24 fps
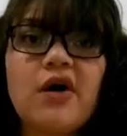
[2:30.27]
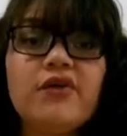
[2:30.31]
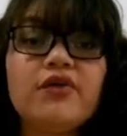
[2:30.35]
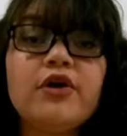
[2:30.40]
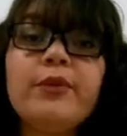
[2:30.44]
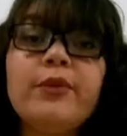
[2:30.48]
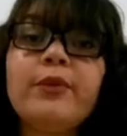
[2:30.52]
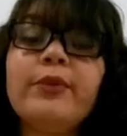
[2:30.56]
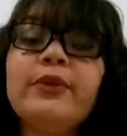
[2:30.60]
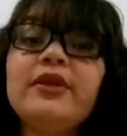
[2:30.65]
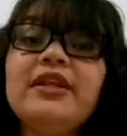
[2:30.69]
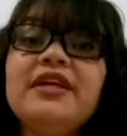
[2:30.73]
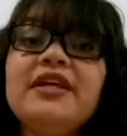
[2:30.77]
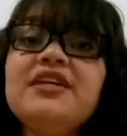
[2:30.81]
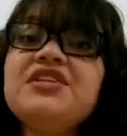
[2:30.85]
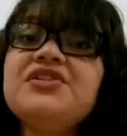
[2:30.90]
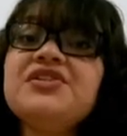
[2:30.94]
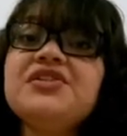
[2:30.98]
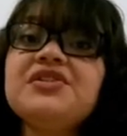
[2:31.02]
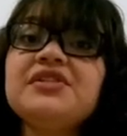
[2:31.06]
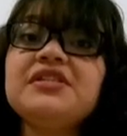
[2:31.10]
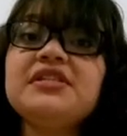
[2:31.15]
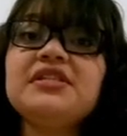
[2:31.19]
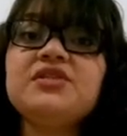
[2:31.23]

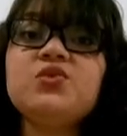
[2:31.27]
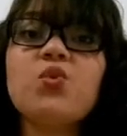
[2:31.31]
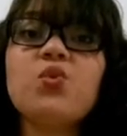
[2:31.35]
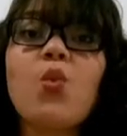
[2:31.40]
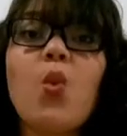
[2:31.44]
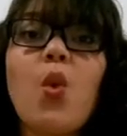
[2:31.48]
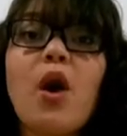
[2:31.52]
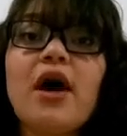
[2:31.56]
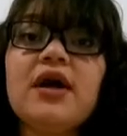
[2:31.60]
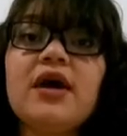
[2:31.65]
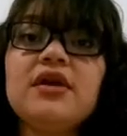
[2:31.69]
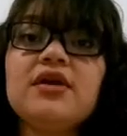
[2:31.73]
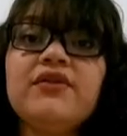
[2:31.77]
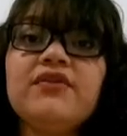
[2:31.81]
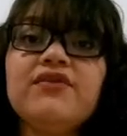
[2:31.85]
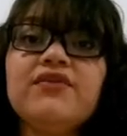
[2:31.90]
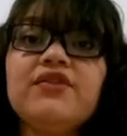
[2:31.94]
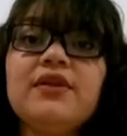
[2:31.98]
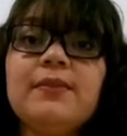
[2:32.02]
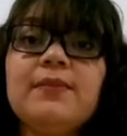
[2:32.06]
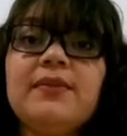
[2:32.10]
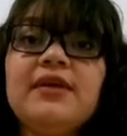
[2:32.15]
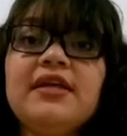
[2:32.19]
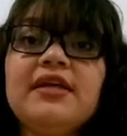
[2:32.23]
Overpopulation is one
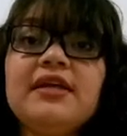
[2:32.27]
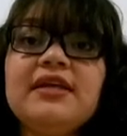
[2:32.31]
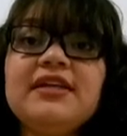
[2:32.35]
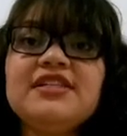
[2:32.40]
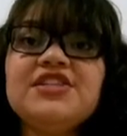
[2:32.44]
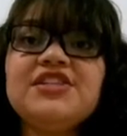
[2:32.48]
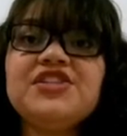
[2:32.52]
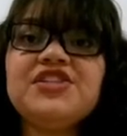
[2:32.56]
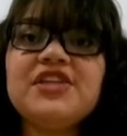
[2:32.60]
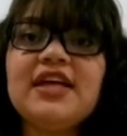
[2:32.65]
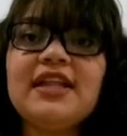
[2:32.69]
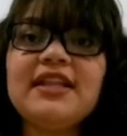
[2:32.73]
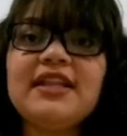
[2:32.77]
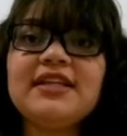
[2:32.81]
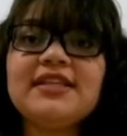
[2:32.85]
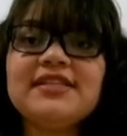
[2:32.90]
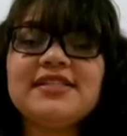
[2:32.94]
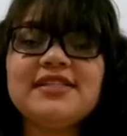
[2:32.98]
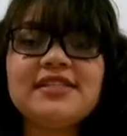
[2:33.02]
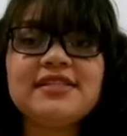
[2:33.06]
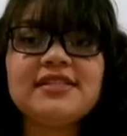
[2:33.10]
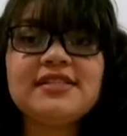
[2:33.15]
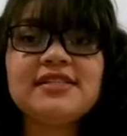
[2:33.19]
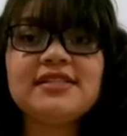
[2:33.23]
of the biggest
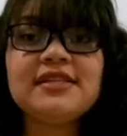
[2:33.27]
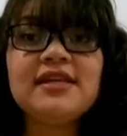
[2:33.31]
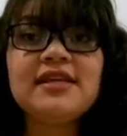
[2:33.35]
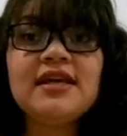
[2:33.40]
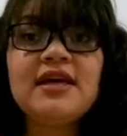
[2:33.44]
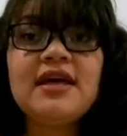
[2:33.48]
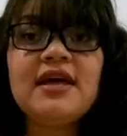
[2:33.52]
challenges